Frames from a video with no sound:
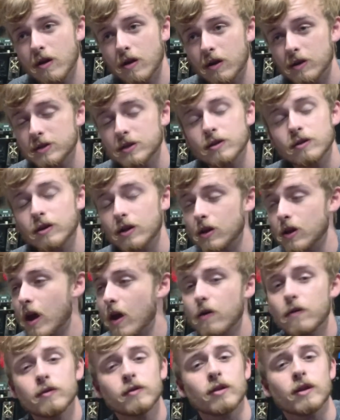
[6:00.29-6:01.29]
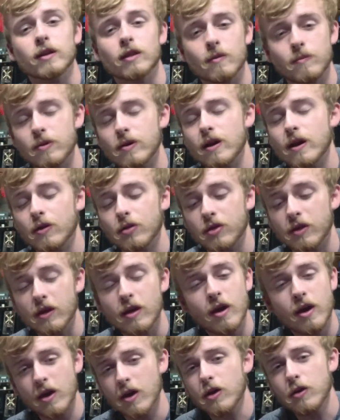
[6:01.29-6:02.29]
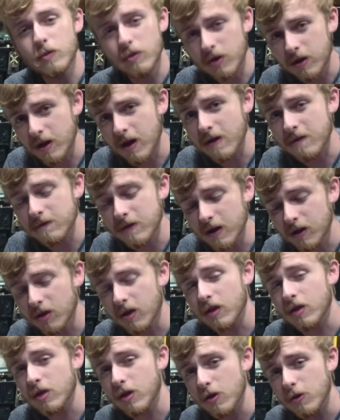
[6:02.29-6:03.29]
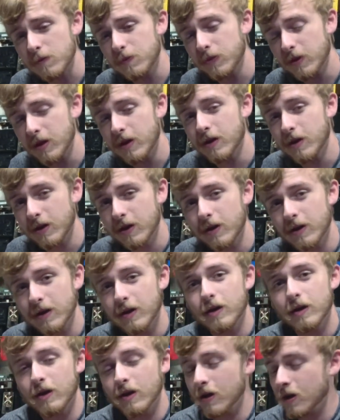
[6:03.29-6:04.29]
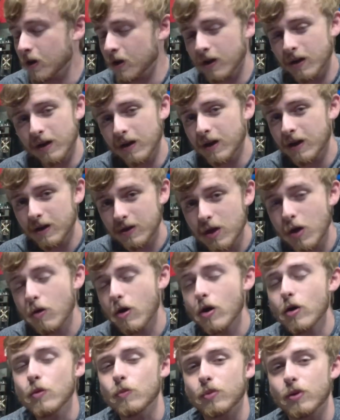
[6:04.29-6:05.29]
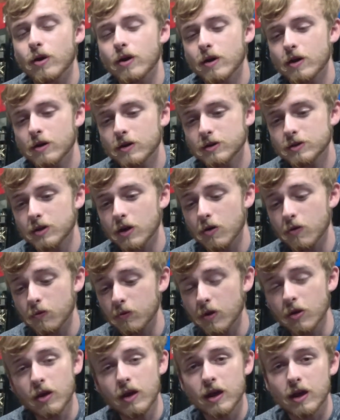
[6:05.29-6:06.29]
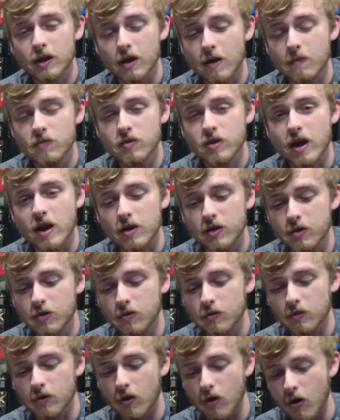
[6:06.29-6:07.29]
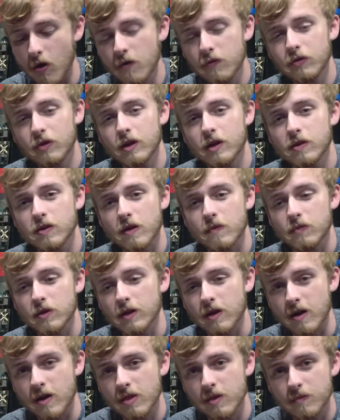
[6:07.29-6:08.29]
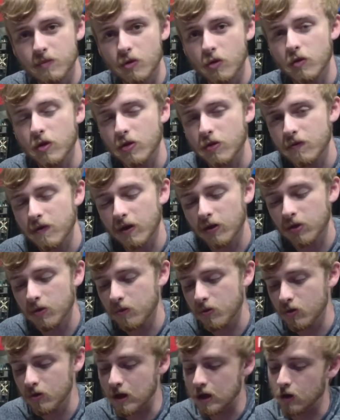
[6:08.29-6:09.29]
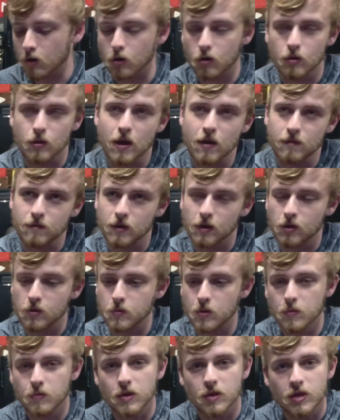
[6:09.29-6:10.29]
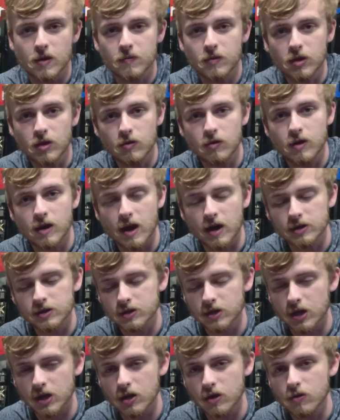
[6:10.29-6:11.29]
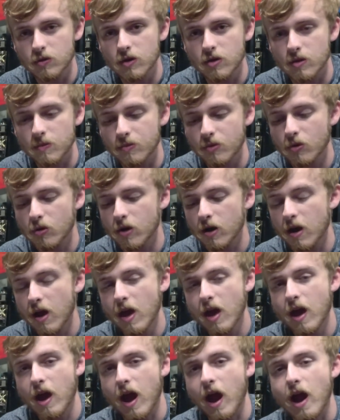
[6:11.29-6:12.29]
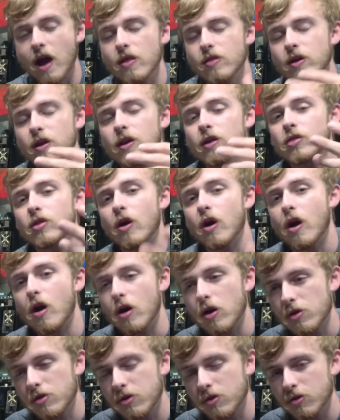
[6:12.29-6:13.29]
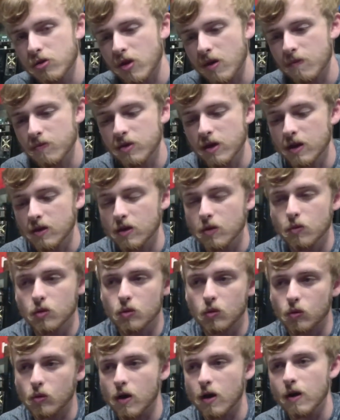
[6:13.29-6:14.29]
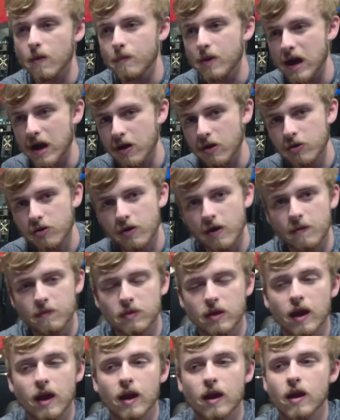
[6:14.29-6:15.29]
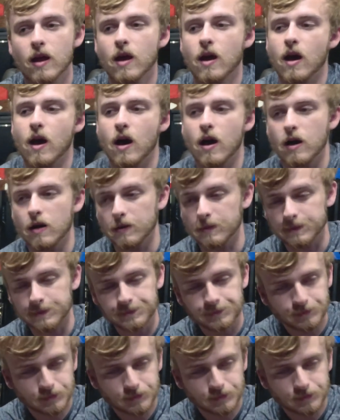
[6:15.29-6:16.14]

or silicon, however you like to pronounce it, you really can't fix it. So no hope. So really, it comes down to hopefully it's something on the board that's fixable, like or not fixable, but something you can actually do on the board. And then it's also something that would require a BIOS update. Um,